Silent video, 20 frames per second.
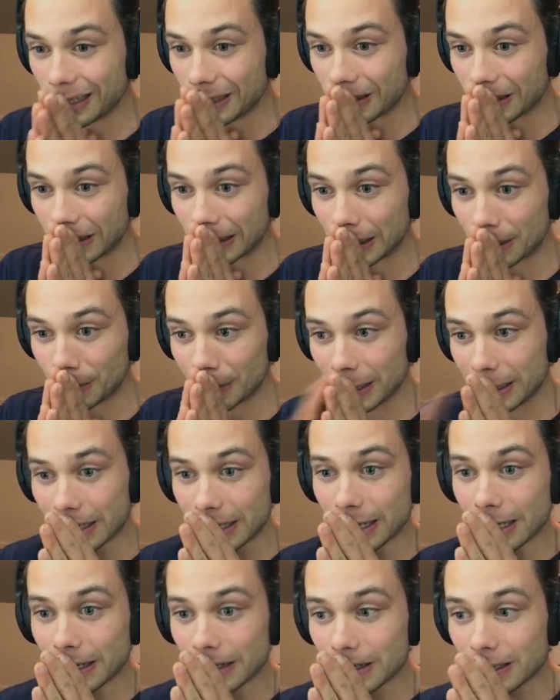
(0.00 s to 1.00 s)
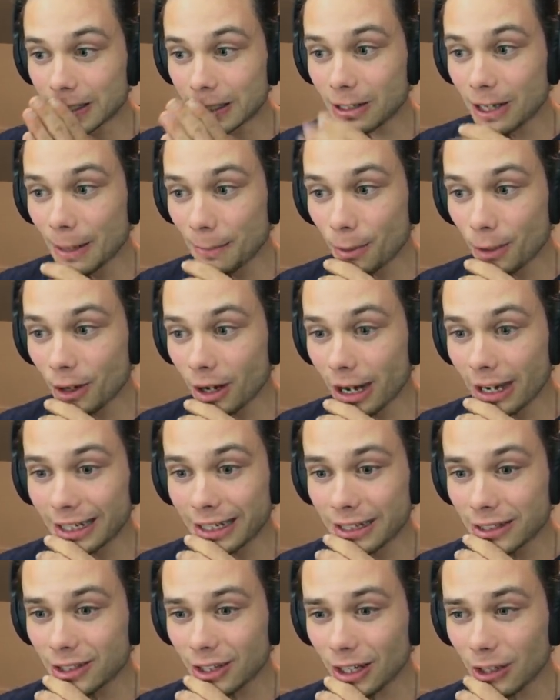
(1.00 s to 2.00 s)
Don't let me down, Sniper. I
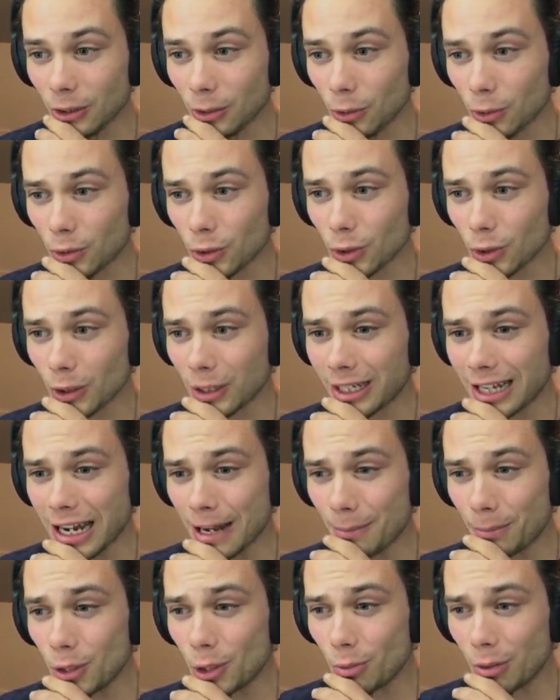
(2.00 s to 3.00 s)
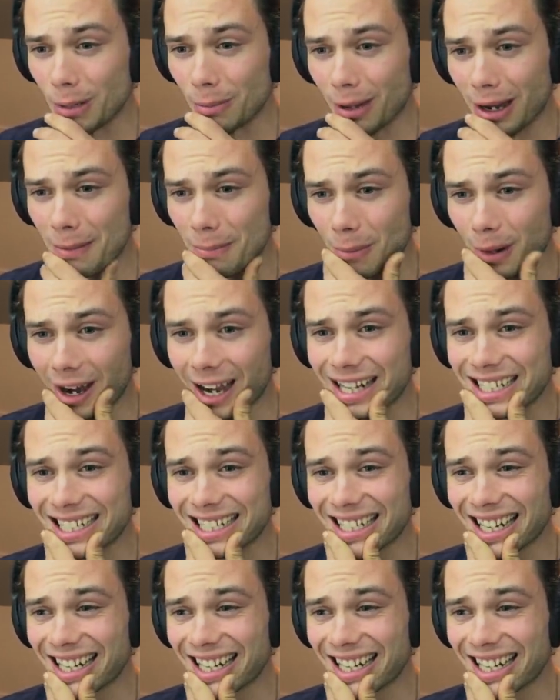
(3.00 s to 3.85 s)
guess I can also keep you in my mind in